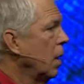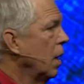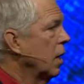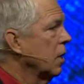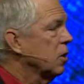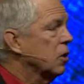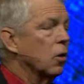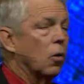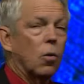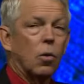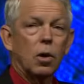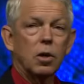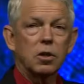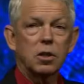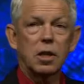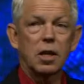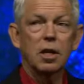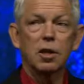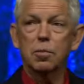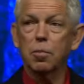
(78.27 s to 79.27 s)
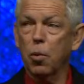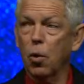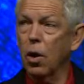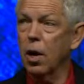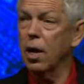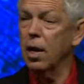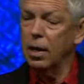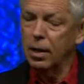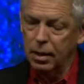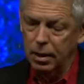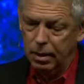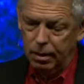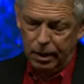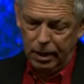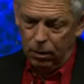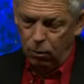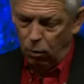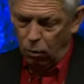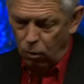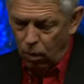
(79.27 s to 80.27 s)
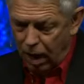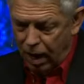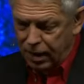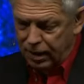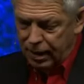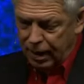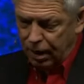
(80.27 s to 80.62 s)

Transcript: And so as he's praying, he will write